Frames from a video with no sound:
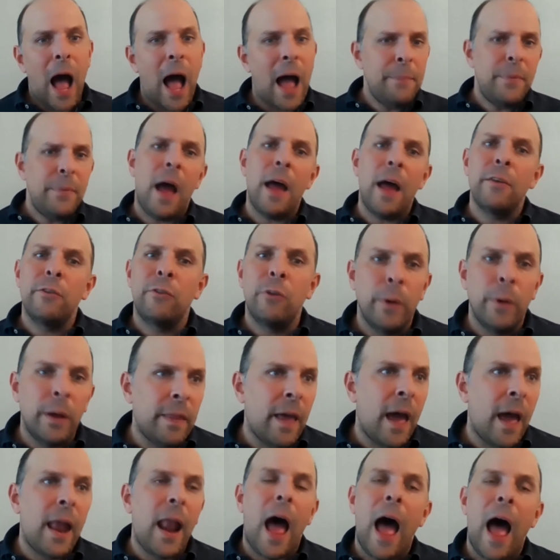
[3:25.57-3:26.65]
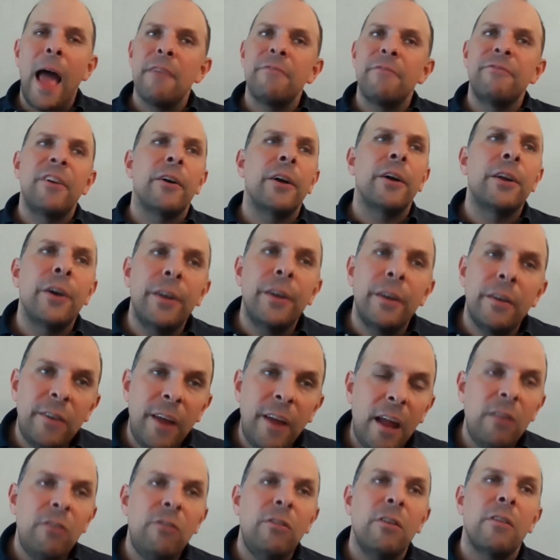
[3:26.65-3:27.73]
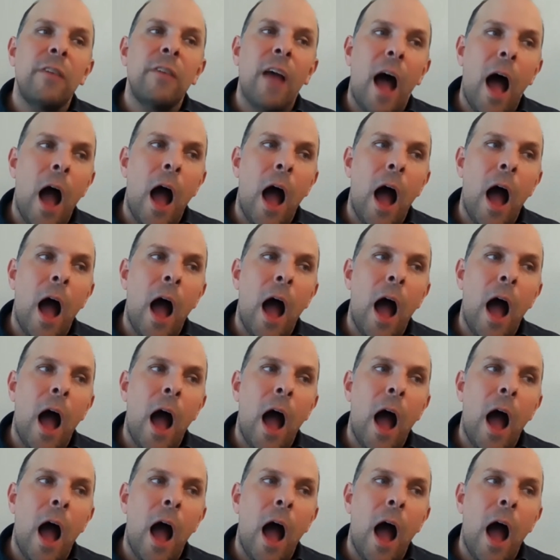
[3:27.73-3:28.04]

I'm not doing that. I have very good intentions.